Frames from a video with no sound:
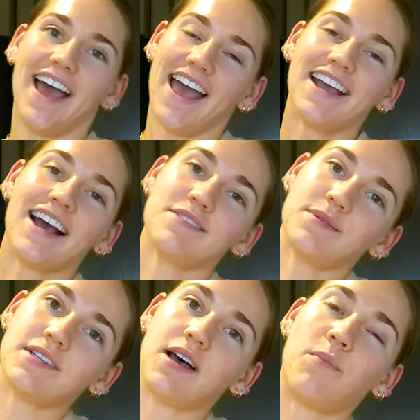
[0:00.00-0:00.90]
Hey guys,
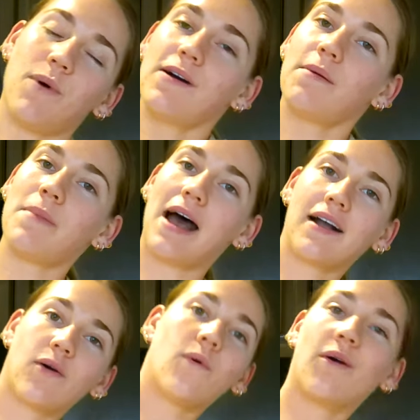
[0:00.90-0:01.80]
what's up? Welcome
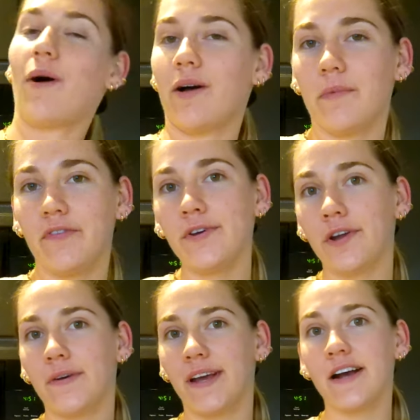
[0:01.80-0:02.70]
back, or welcome if you're
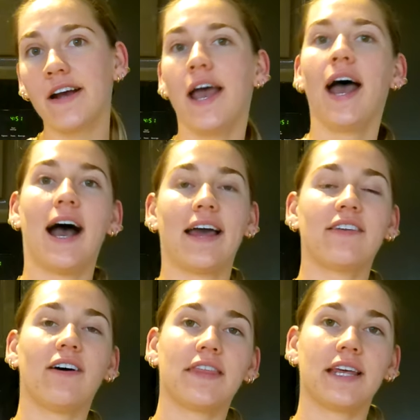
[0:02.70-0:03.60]
new here. I
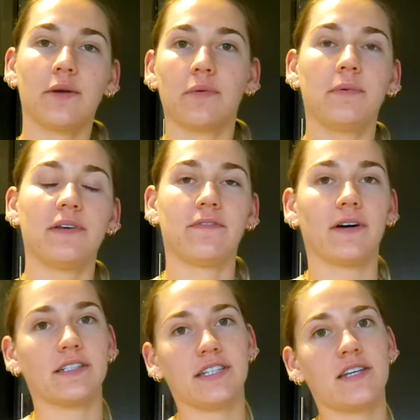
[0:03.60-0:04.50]
thought that it would be
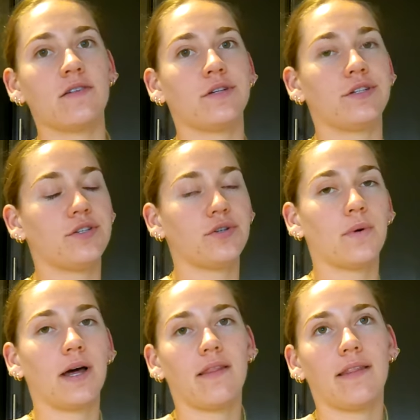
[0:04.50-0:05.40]
fun to do
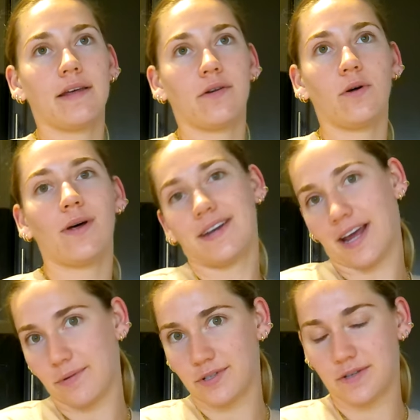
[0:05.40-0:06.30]
a little
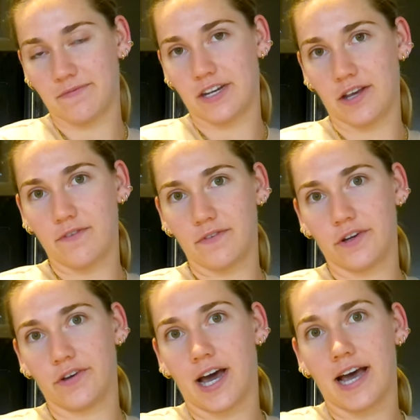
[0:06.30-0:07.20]
night routine video for
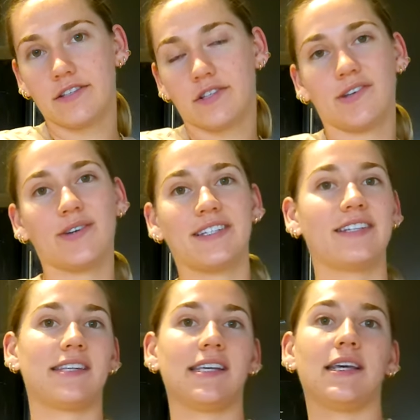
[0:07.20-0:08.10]
you guys so you get to
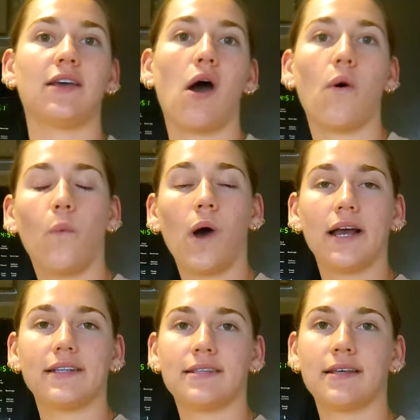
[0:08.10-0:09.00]
see
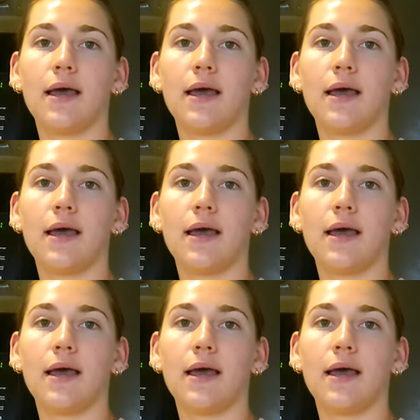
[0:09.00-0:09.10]
what